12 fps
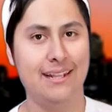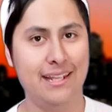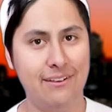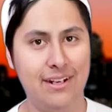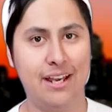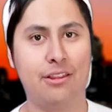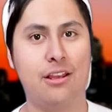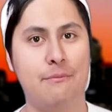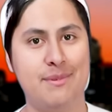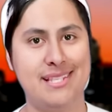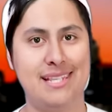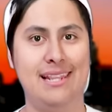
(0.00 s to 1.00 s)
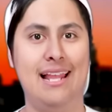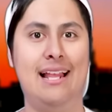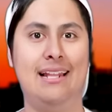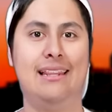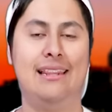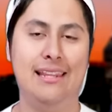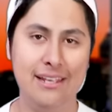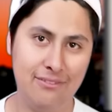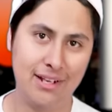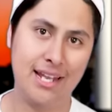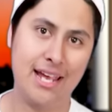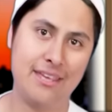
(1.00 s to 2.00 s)
leave it down in the comments. Leave
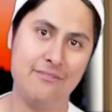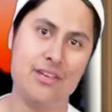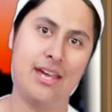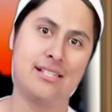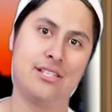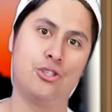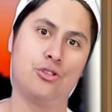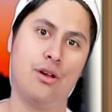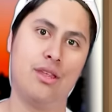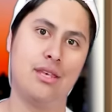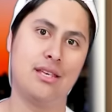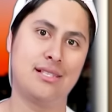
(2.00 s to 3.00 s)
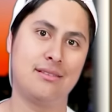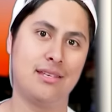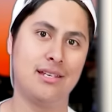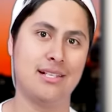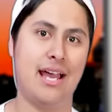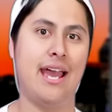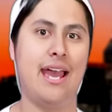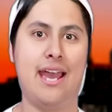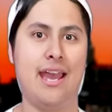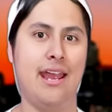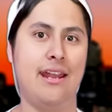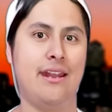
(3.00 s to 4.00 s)
a like if you guys enjoy this because
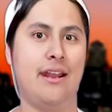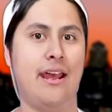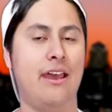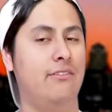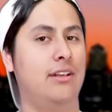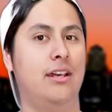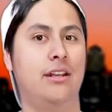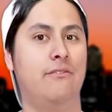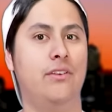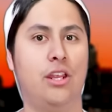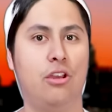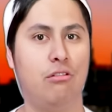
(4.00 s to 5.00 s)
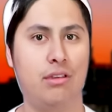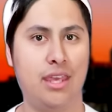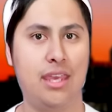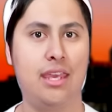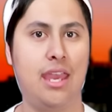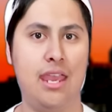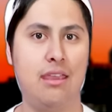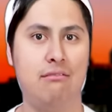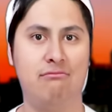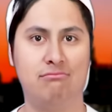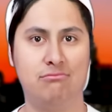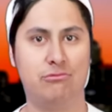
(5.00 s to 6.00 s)
I haven't done a video
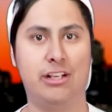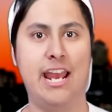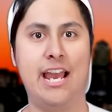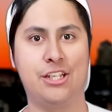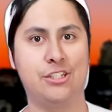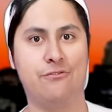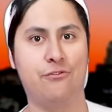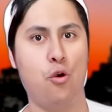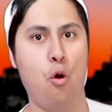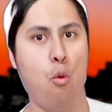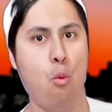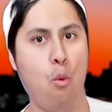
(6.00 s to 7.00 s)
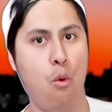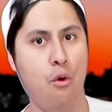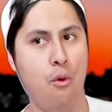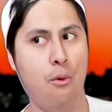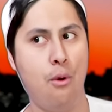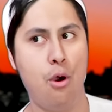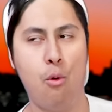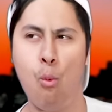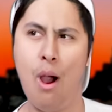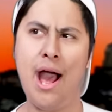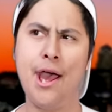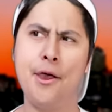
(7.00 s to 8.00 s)
game reaction for a
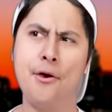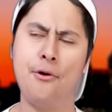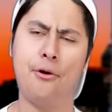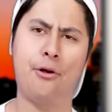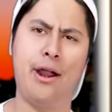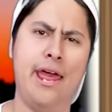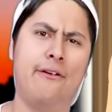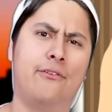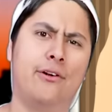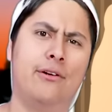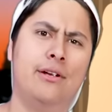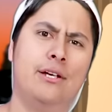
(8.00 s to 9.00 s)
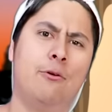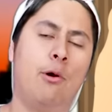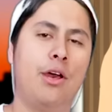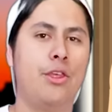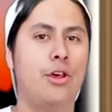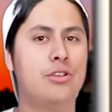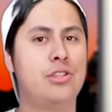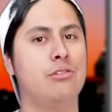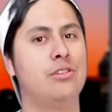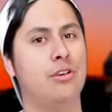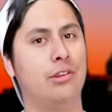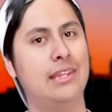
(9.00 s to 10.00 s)
while or ever. One of those
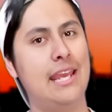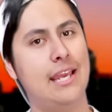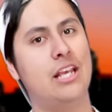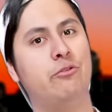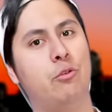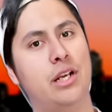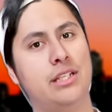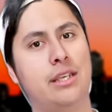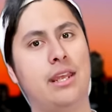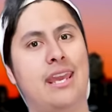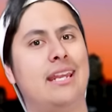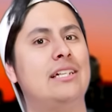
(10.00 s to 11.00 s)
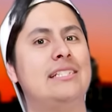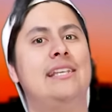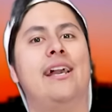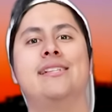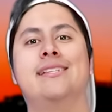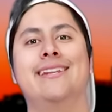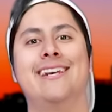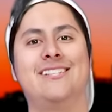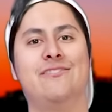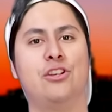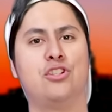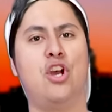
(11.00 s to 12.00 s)
two. So thank you guys for watching, and I'll see you guys in the
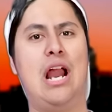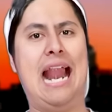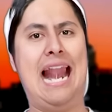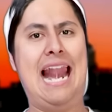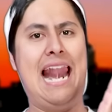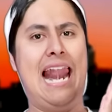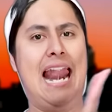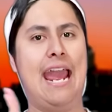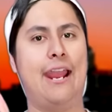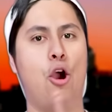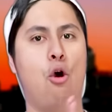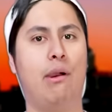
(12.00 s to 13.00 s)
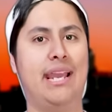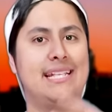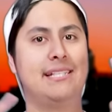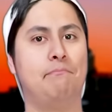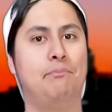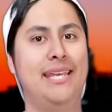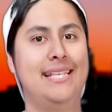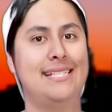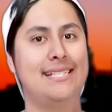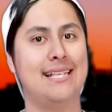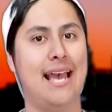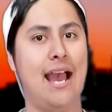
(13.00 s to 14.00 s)
next video. So, like always, peace
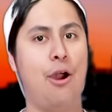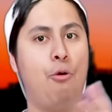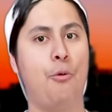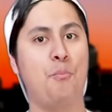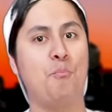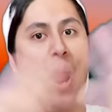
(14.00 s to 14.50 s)
out.